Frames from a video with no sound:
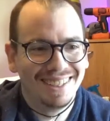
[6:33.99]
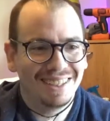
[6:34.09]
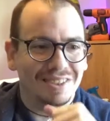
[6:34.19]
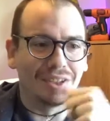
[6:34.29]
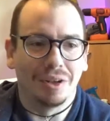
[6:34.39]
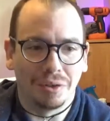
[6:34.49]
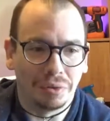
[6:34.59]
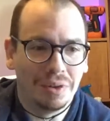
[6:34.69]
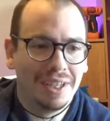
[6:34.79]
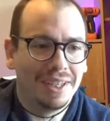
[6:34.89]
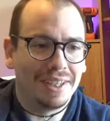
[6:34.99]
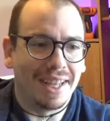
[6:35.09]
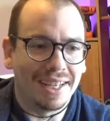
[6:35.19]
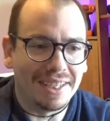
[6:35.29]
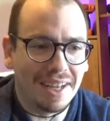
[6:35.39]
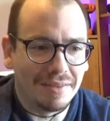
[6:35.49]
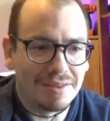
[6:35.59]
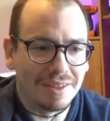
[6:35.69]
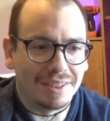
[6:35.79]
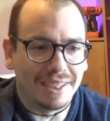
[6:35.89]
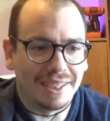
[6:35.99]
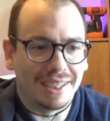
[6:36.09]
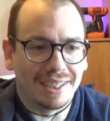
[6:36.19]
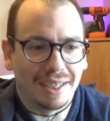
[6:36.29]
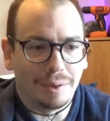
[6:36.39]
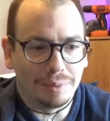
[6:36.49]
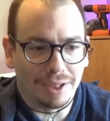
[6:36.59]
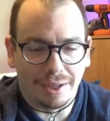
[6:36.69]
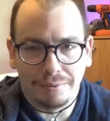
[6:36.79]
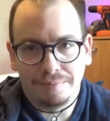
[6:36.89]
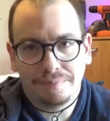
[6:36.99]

so that definitely helps out.